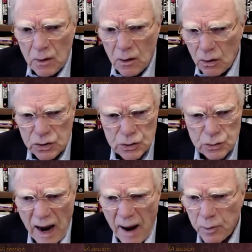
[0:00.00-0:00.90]
and
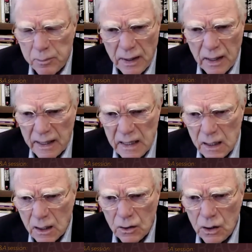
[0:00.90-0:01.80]
strap her belly
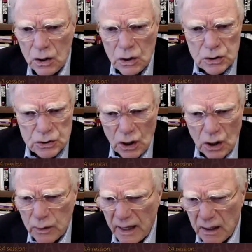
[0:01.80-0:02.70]
in
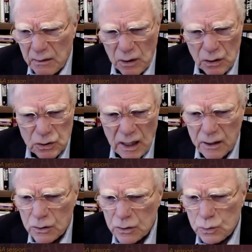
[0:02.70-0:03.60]
so that, and
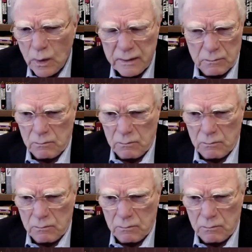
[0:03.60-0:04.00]
God knows what